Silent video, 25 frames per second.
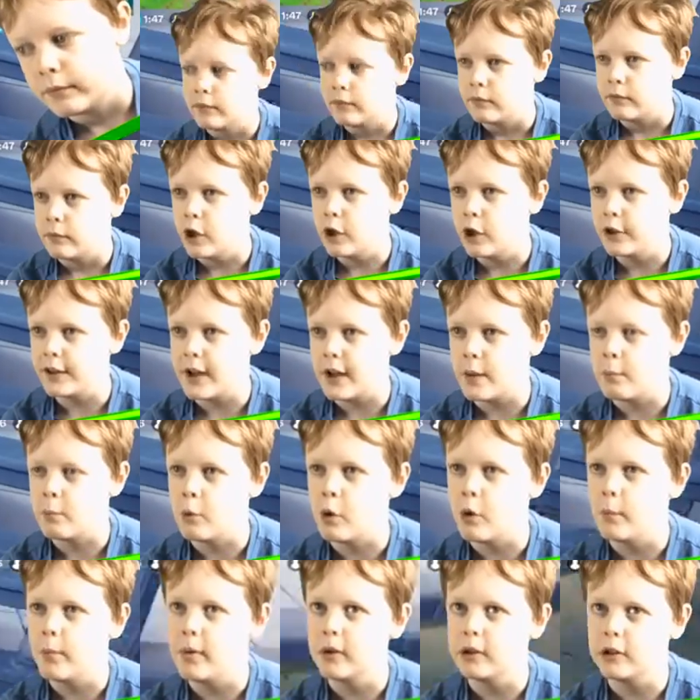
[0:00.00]
Oh, they have
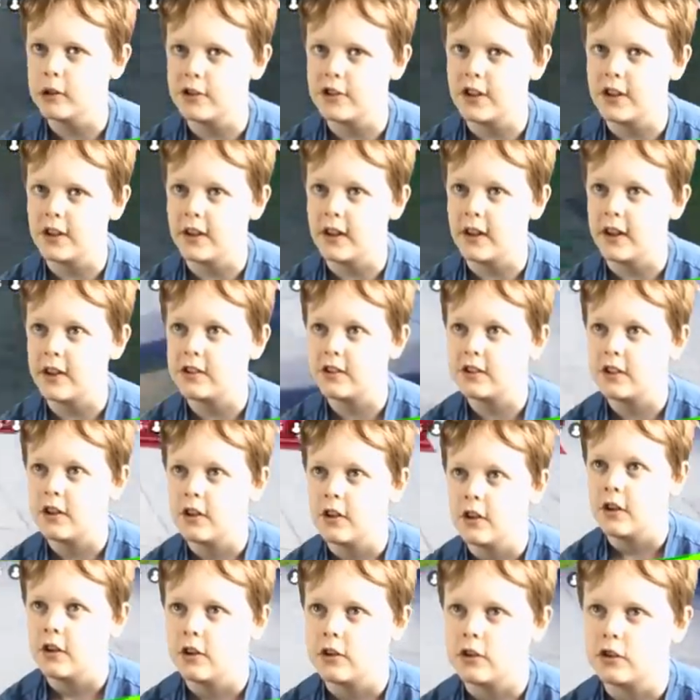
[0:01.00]
more bullets in this,
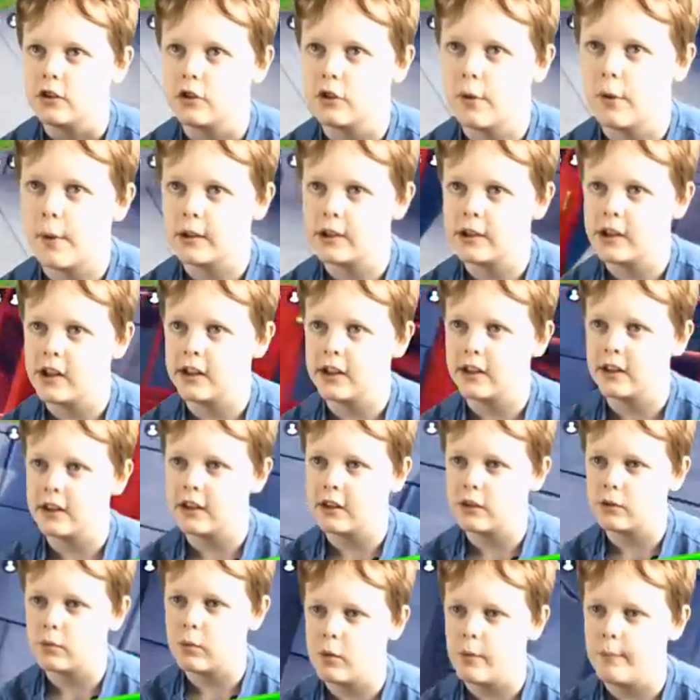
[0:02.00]
so I'll take
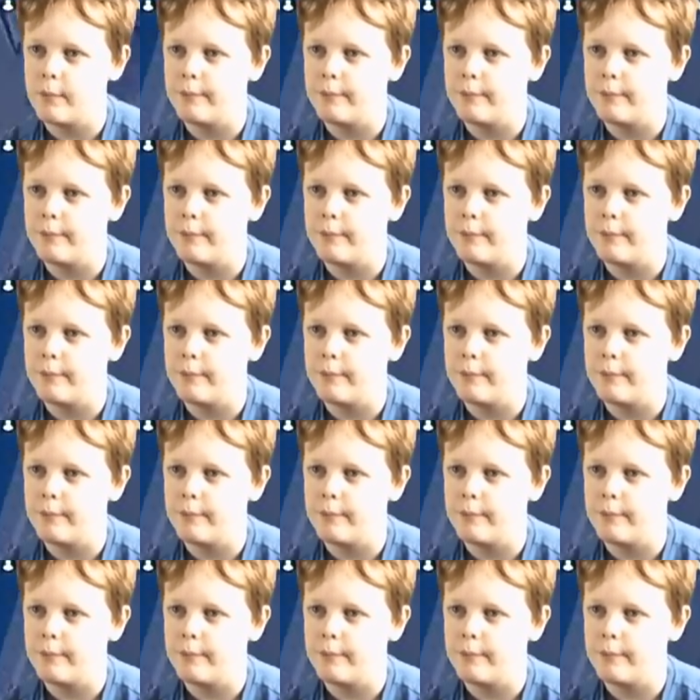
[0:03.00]
this one.